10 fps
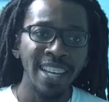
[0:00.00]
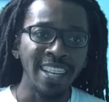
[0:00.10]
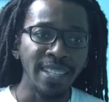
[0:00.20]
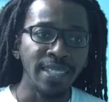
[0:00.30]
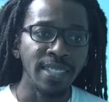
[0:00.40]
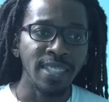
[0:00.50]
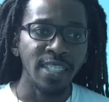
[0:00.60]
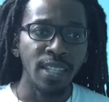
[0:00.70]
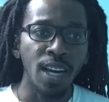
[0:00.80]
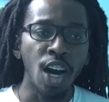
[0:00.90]
is
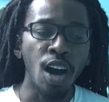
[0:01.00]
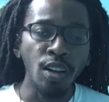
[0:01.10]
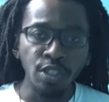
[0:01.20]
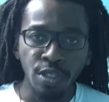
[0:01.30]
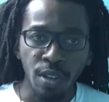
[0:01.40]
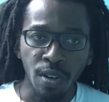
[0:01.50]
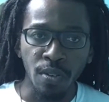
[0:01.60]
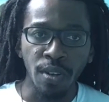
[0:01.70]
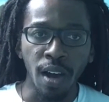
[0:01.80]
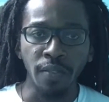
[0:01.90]
also
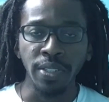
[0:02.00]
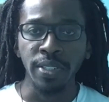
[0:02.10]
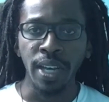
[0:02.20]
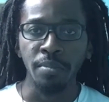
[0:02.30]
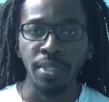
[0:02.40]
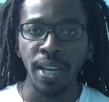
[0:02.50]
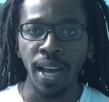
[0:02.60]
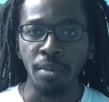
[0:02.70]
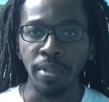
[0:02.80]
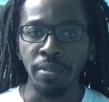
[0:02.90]
oftentimes
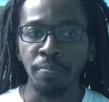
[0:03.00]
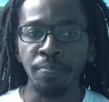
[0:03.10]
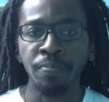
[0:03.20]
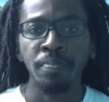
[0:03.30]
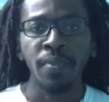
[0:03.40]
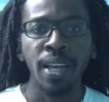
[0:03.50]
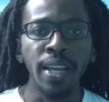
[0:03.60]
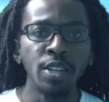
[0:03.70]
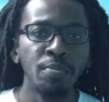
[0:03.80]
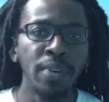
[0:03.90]
common.
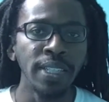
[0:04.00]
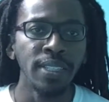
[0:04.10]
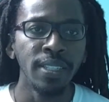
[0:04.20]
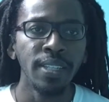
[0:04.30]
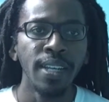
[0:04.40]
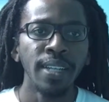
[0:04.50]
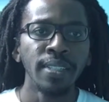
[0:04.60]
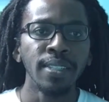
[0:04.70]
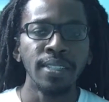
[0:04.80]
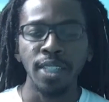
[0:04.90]
And depression,
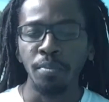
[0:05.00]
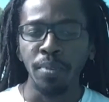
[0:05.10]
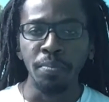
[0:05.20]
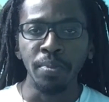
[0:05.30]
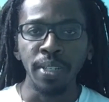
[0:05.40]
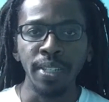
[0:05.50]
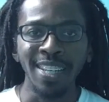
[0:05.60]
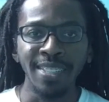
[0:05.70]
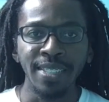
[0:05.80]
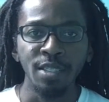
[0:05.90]
to simply put it,
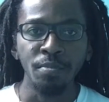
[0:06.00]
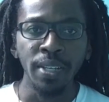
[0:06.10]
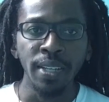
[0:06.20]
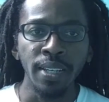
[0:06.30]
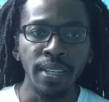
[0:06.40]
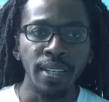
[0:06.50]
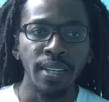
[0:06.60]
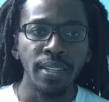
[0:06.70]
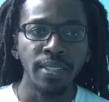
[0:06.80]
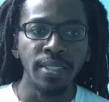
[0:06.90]
can just be
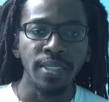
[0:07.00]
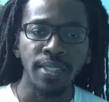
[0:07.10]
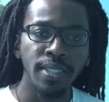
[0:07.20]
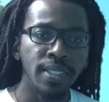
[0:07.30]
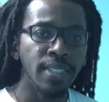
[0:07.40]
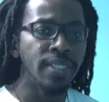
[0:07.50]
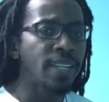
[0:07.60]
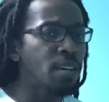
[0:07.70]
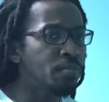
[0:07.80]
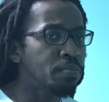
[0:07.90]
just a
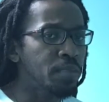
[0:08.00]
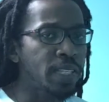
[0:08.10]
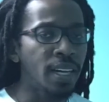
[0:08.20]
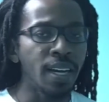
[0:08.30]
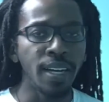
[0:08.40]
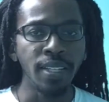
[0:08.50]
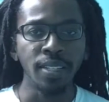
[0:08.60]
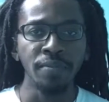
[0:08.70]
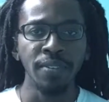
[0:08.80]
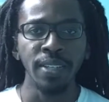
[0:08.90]
step beyond
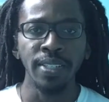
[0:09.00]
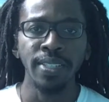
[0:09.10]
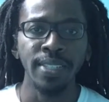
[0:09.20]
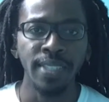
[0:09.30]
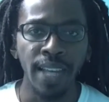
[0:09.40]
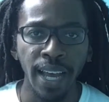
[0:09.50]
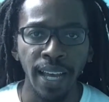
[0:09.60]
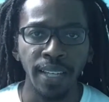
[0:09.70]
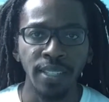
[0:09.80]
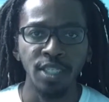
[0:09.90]
feeling sad,
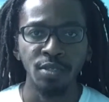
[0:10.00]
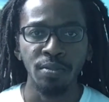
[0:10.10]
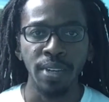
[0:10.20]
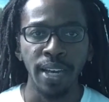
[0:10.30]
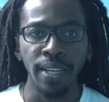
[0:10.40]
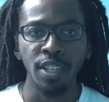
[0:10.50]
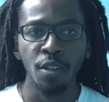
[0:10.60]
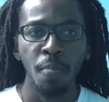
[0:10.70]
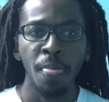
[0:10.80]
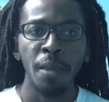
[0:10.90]
right?
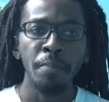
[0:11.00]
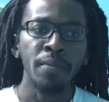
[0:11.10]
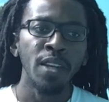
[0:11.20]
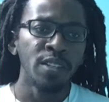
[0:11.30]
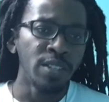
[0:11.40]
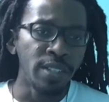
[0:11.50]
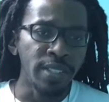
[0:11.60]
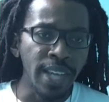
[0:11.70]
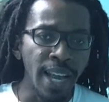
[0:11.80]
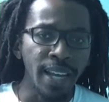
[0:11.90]
You're
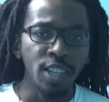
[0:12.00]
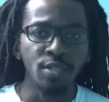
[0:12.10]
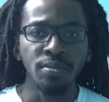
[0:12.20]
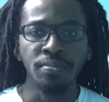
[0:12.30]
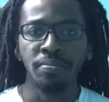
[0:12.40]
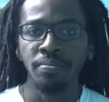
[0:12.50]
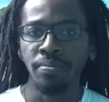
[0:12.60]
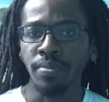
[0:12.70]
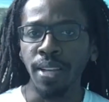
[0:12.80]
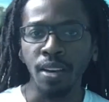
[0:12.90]
down,
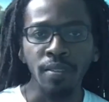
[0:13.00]
not